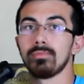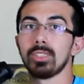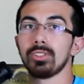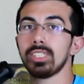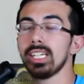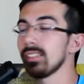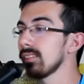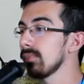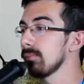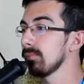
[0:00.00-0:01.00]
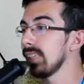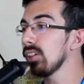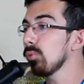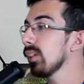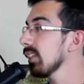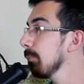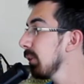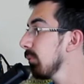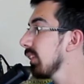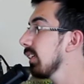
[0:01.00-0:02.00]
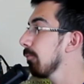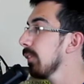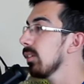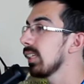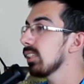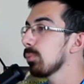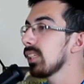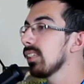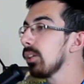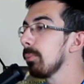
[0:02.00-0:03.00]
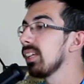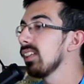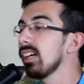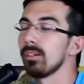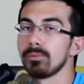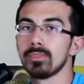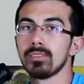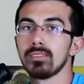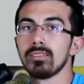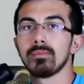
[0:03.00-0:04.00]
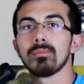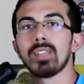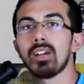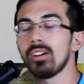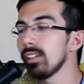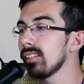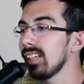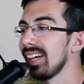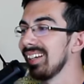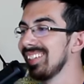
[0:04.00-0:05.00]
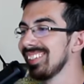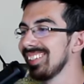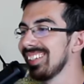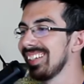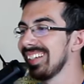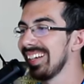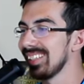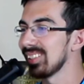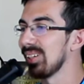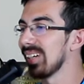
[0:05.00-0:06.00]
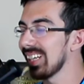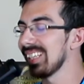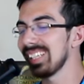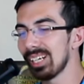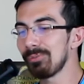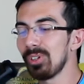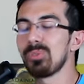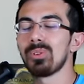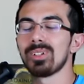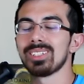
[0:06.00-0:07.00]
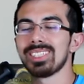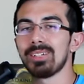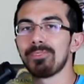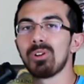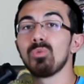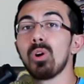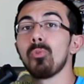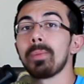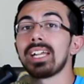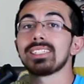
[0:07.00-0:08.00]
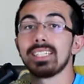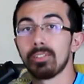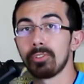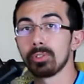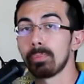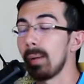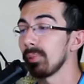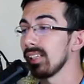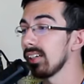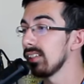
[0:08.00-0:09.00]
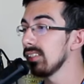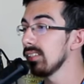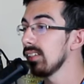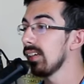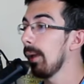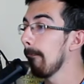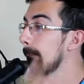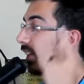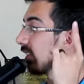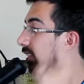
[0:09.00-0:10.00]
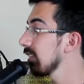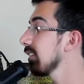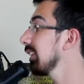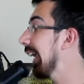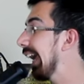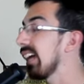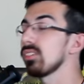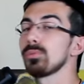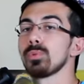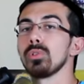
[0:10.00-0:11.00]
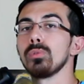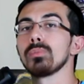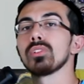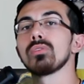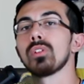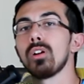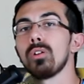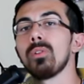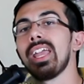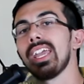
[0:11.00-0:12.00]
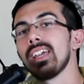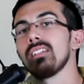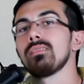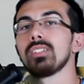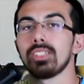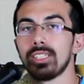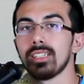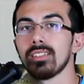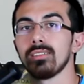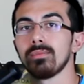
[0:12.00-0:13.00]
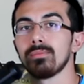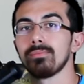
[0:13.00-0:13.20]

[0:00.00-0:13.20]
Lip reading: There's your chance. They don't want to compete with the NFL. They just want a little bit of love. How hard is that? So, again, the NFL or the CFL won't match the NFL's popularity, but it certainly has room to grow and to share.